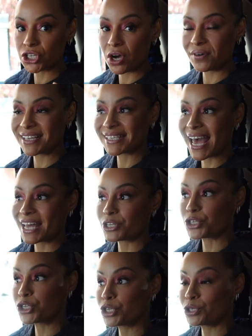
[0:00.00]
show is at
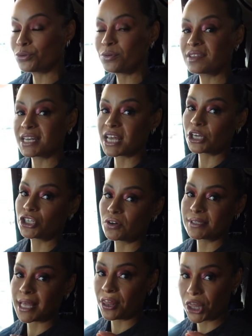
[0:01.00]
2, the next
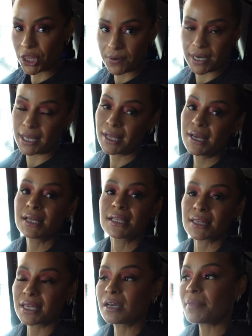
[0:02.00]
show is at 3.
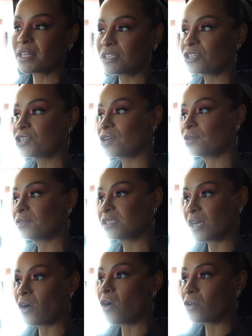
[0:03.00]
The thing about these shows,
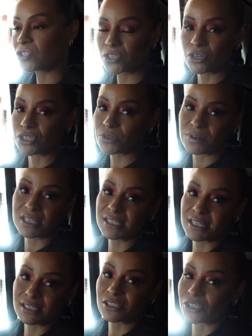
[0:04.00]
they all start
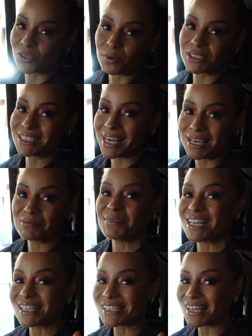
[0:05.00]
26 to 28
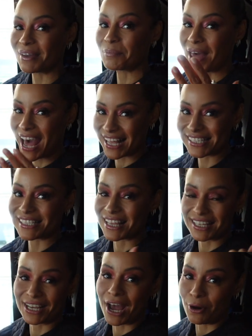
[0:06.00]
minutes past
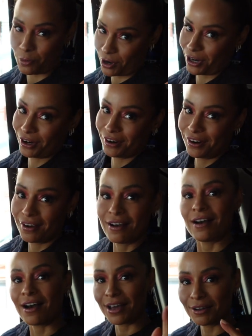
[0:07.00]
the hour.
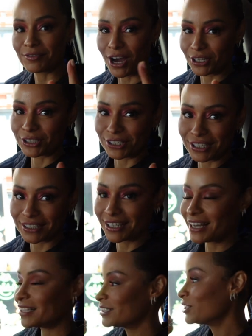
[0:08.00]
I have gotten good at
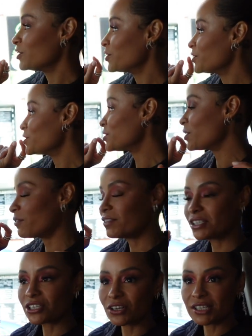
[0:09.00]
that. So if
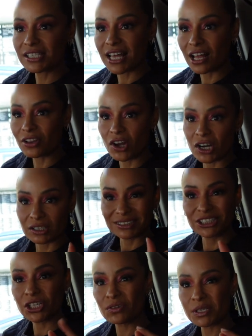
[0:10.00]
it starts that long,
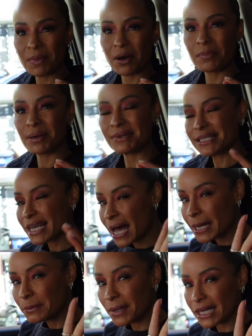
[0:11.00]
show's about maybe
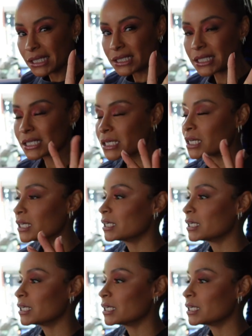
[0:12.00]
10 minutes.